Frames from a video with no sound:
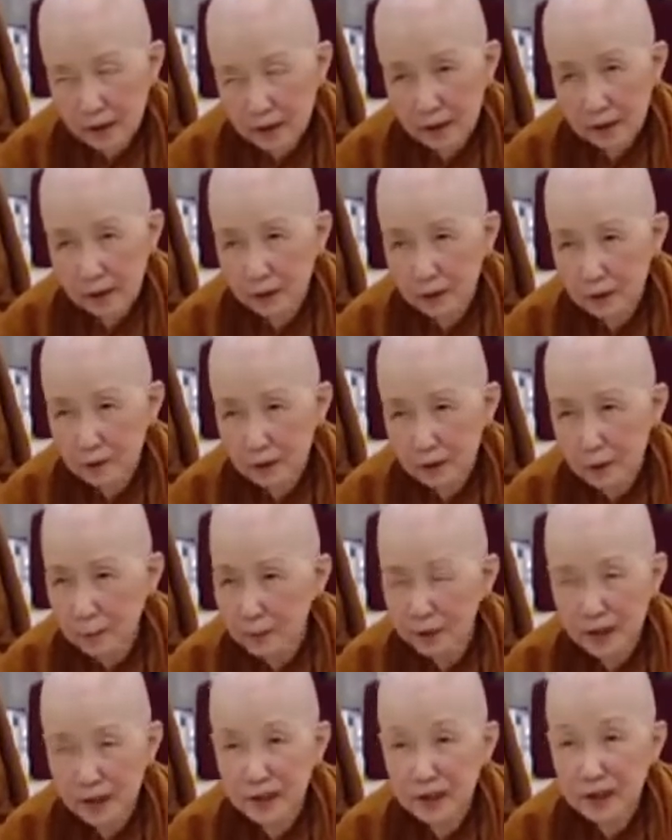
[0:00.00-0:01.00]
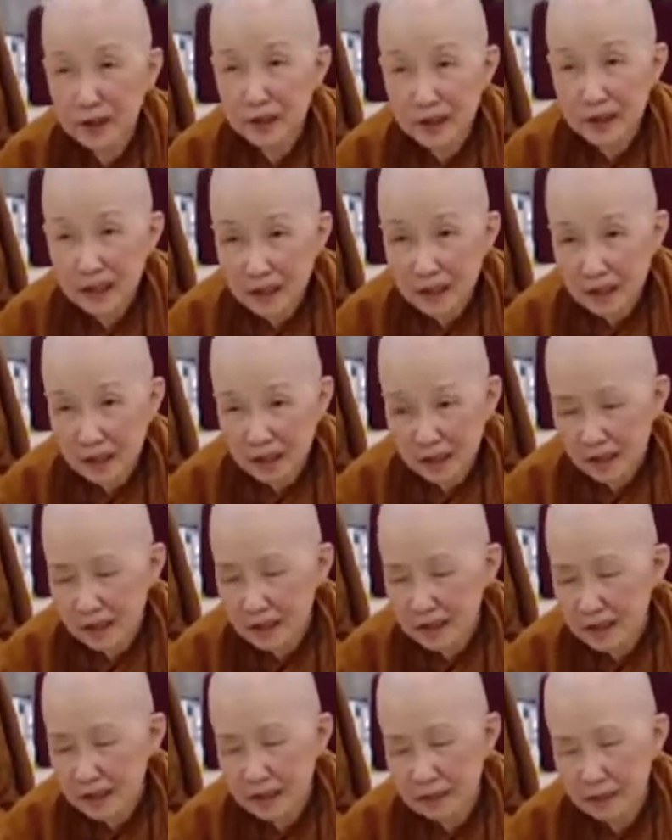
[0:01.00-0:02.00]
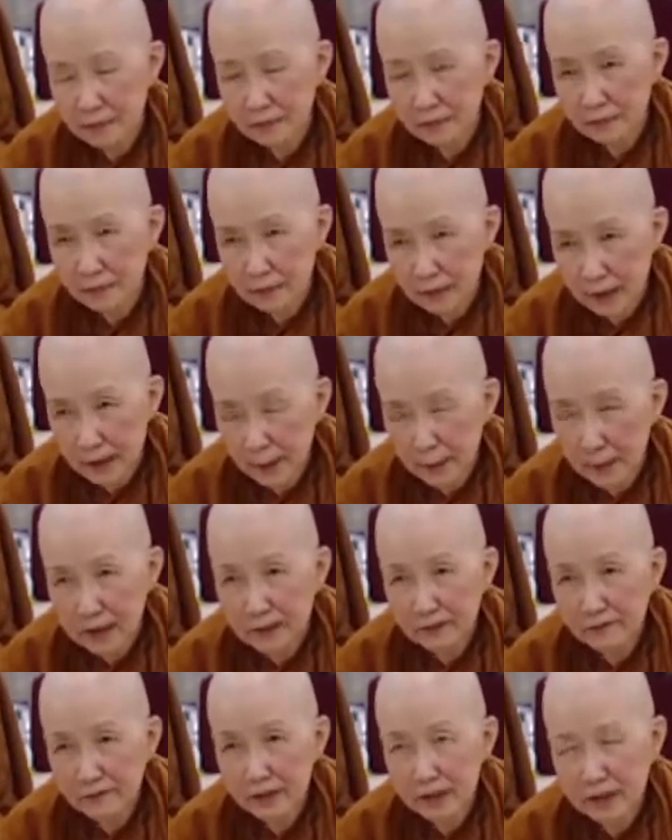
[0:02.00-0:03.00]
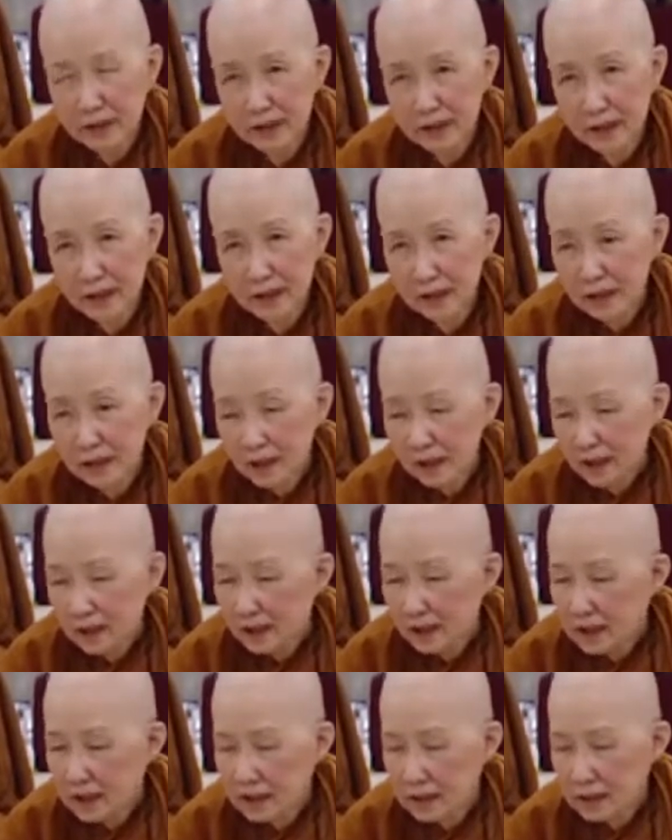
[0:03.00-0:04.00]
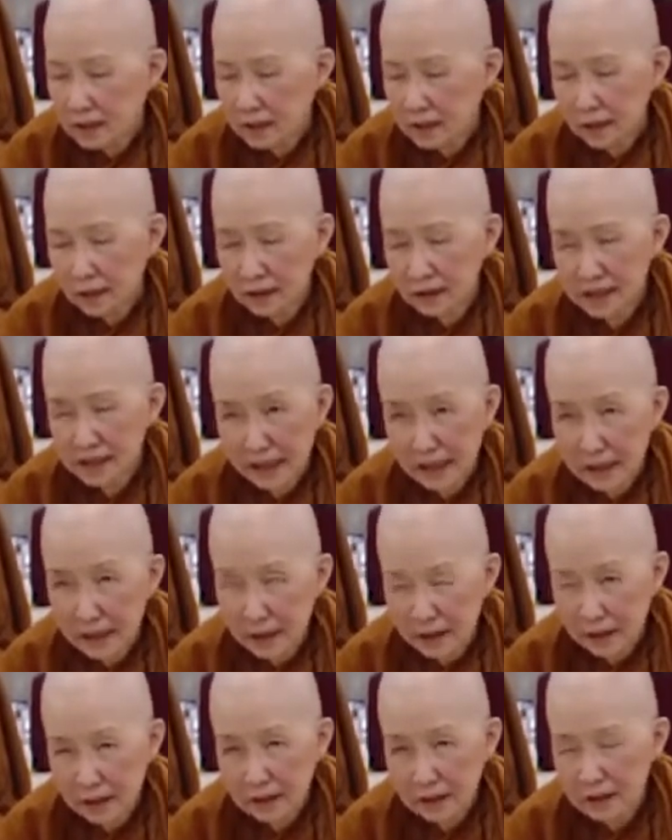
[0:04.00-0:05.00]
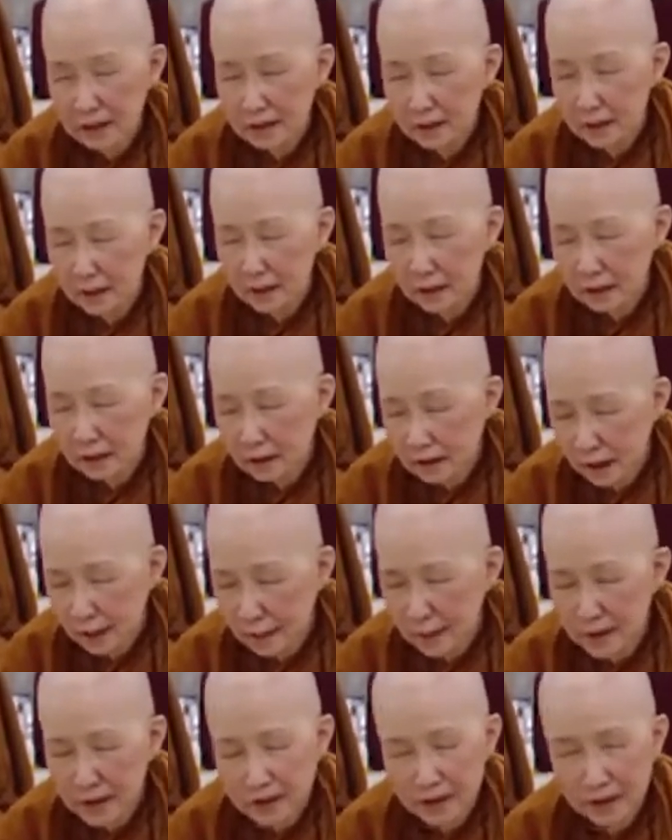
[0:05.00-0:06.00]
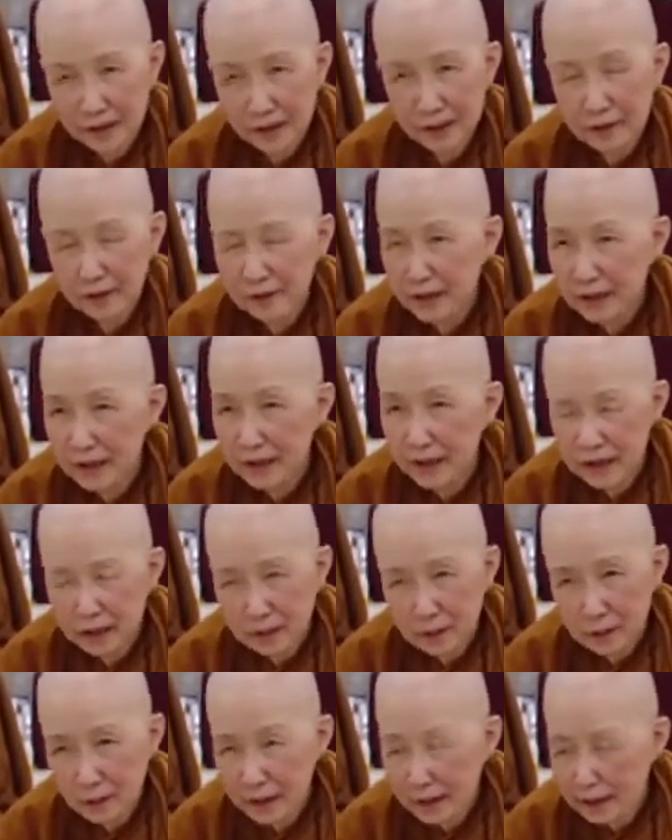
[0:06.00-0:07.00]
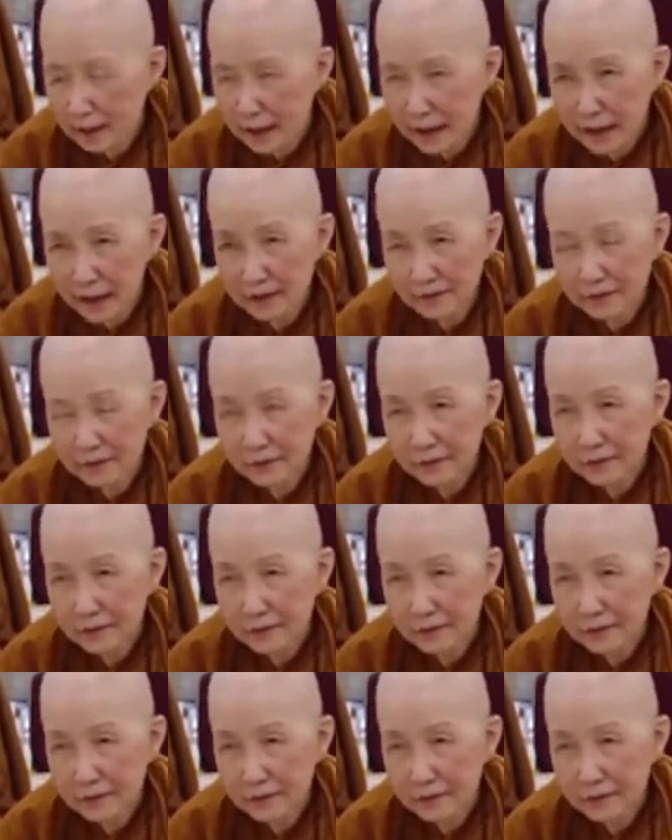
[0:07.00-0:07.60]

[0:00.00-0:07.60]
Although Lord Buddha is not here, his Dhamma and Vinaya, his Sangha, his Dhamma and Sangha, they are still alive.